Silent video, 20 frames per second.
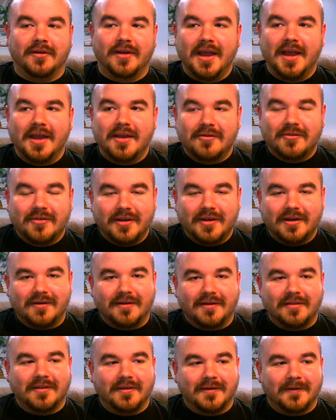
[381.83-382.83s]
You see
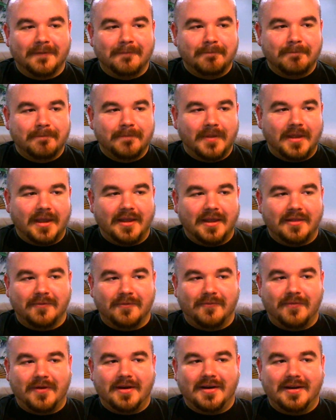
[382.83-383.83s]
her at
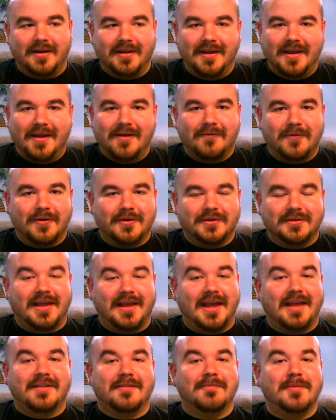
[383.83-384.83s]
the very first.
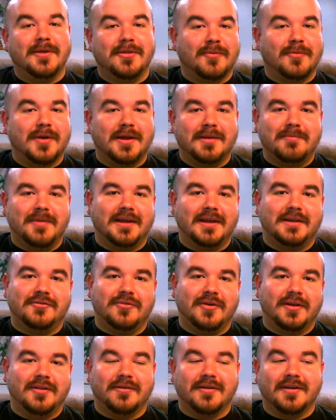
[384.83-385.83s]
It has to be the Red
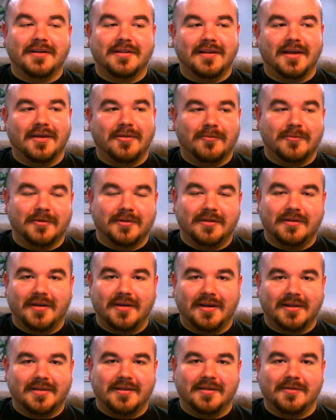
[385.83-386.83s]
Band trailer because the other ones
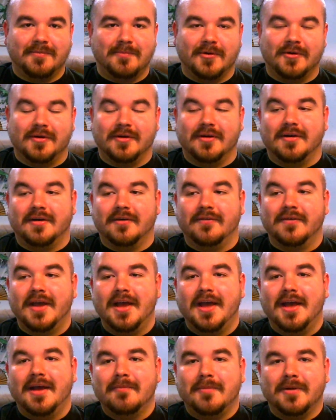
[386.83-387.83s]
cut this part off.
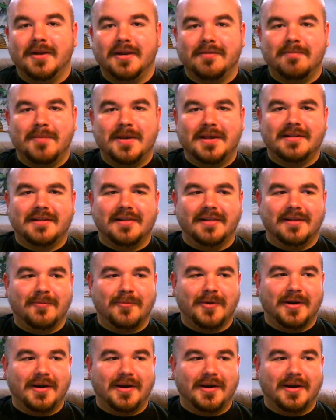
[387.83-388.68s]
But it's basically